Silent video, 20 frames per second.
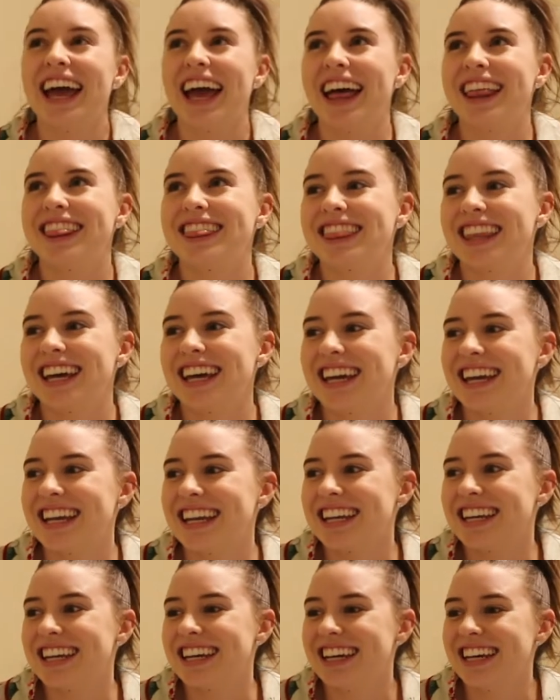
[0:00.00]
And
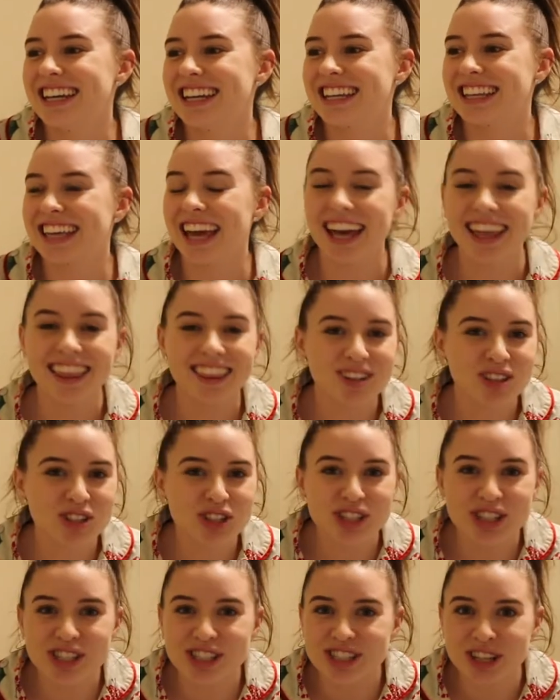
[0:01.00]
then, yeah, there's
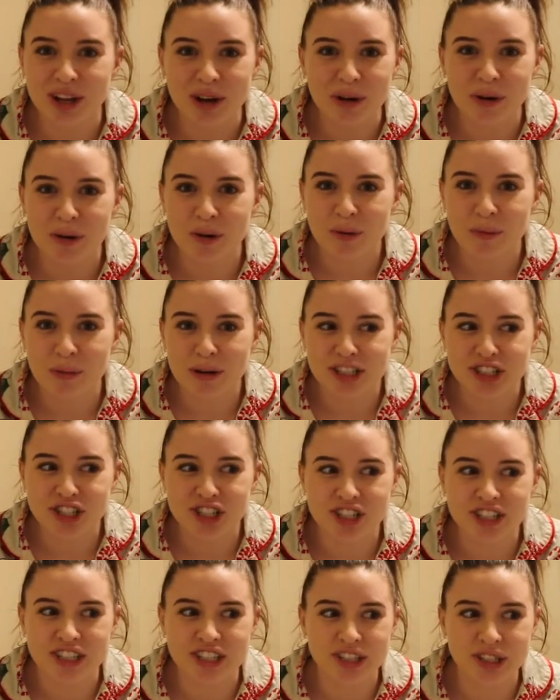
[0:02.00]
just so
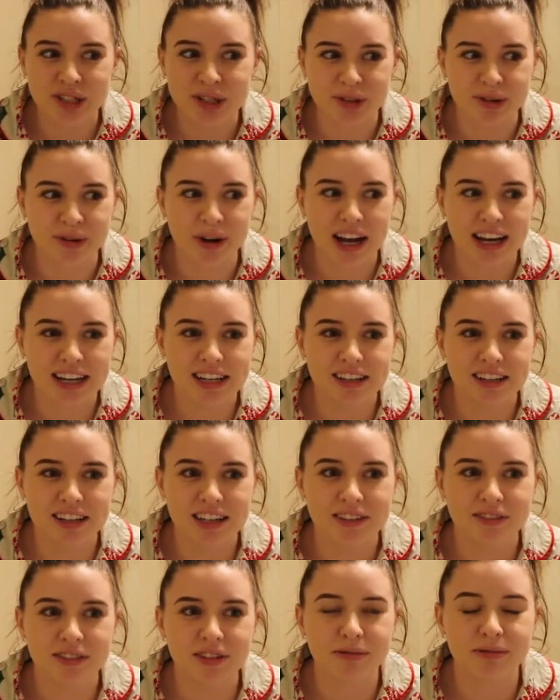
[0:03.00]
much to do. I didn't
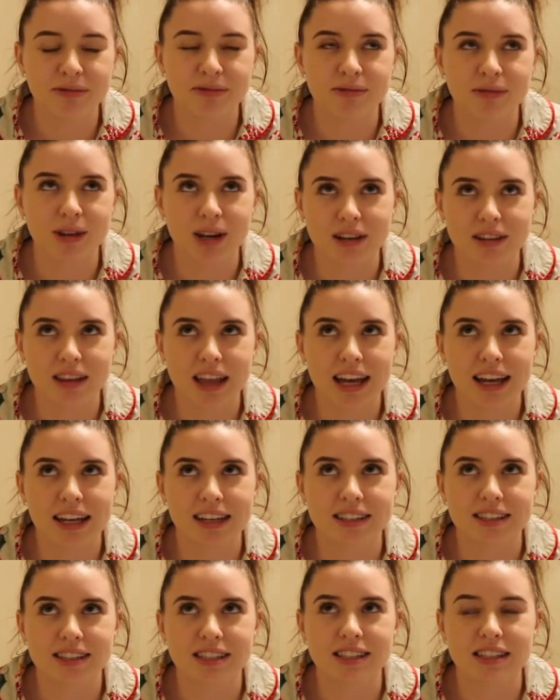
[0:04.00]
even
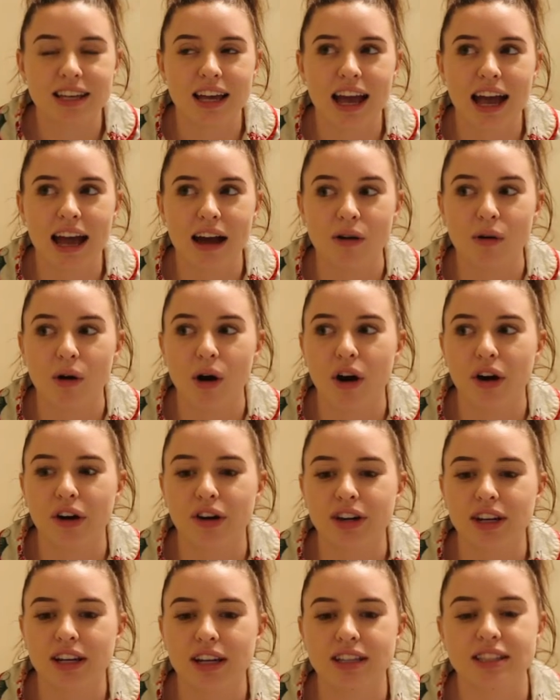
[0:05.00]
realize how
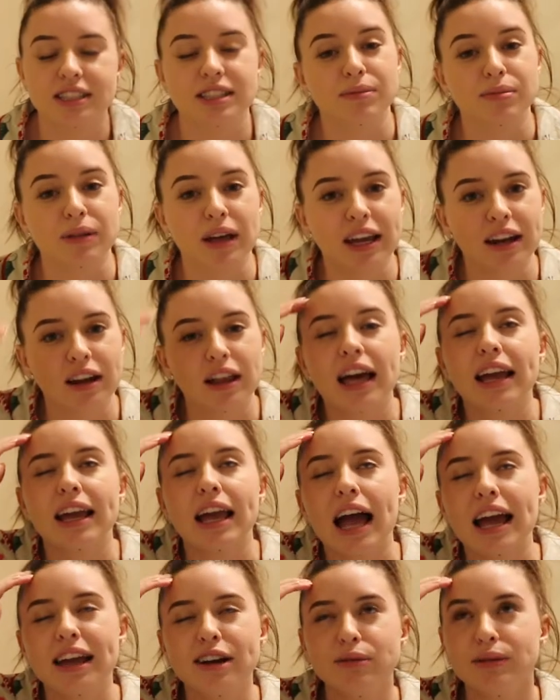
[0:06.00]
hard it is to plan.
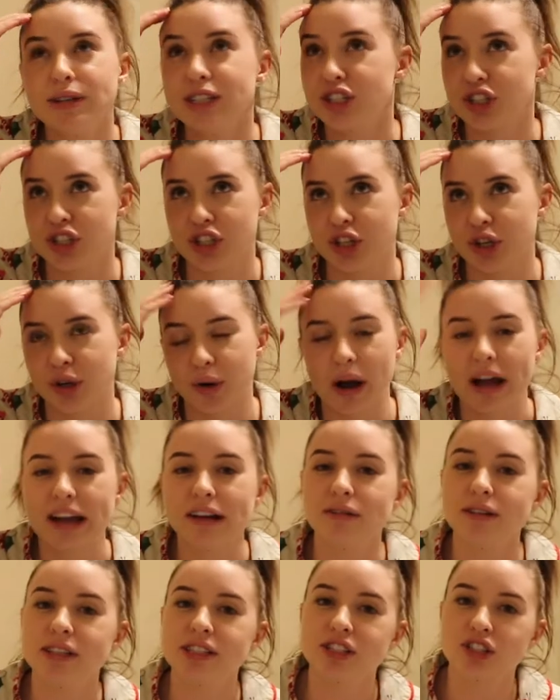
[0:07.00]
Like, I always knew. I
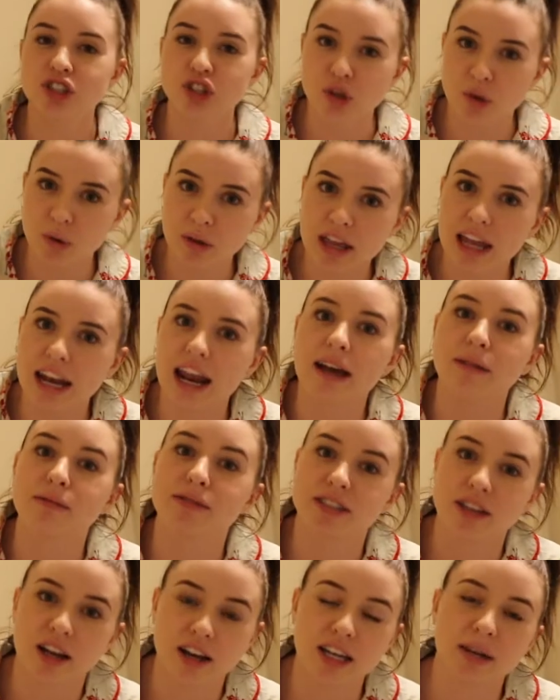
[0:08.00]
always knew that I
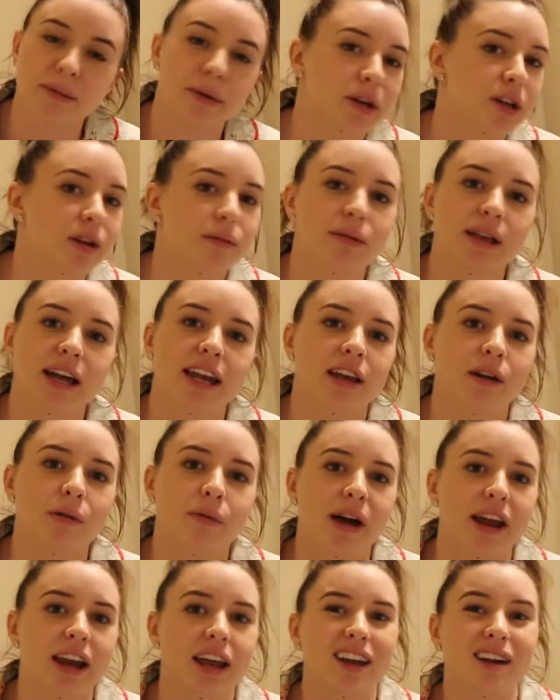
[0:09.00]
was not going to be good at planning a
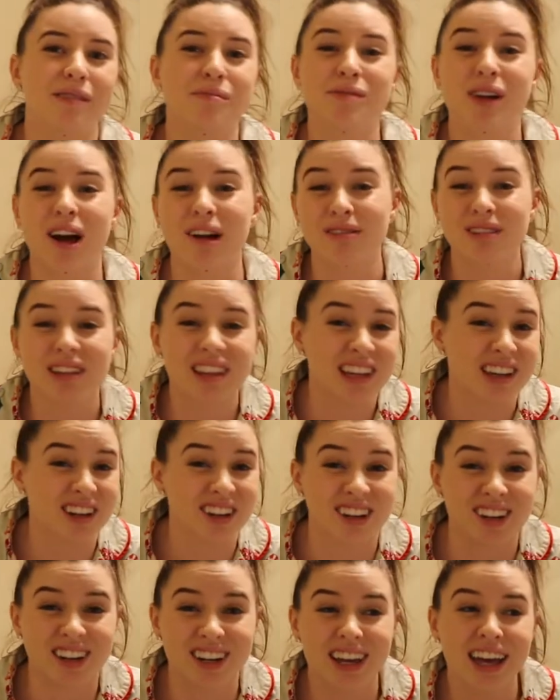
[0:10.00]
wedding. I'm not really
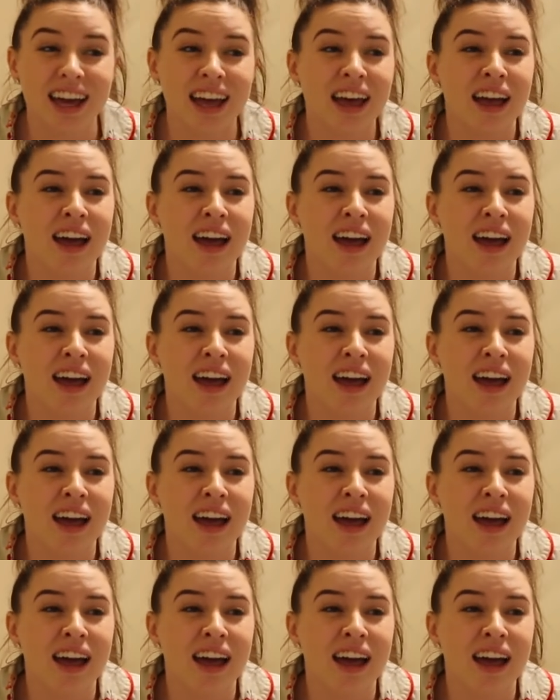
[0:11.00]
good.